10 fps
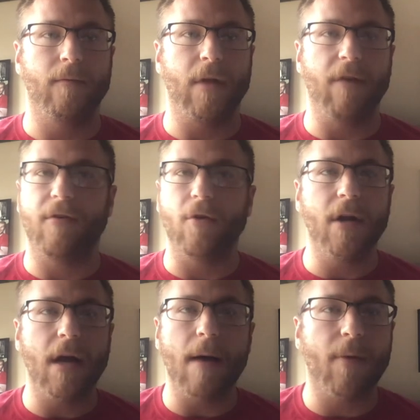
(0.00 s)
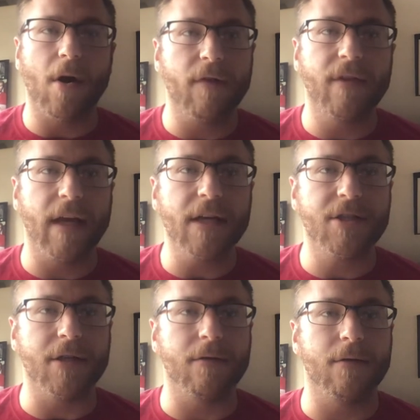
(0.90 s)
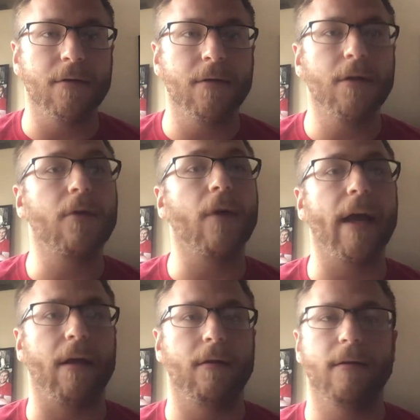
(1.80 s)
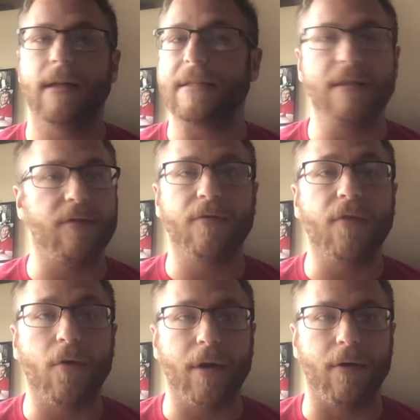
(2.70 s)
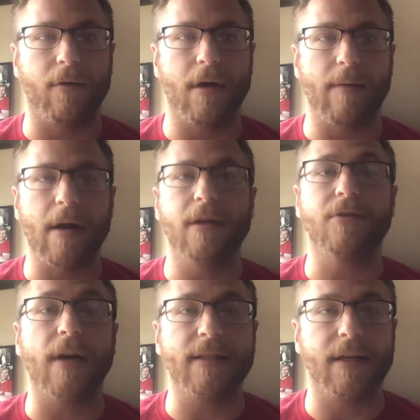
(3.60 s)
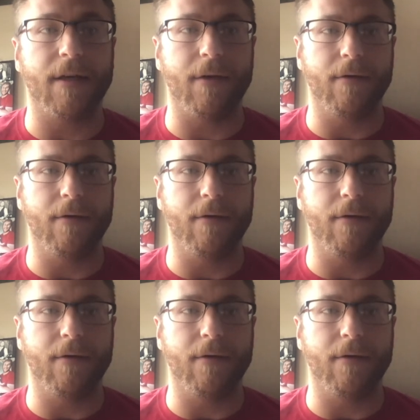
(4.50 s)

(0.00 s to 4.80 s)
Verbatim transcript: If you're not part of the issue, great. This isn't for you. I'm not addressing you.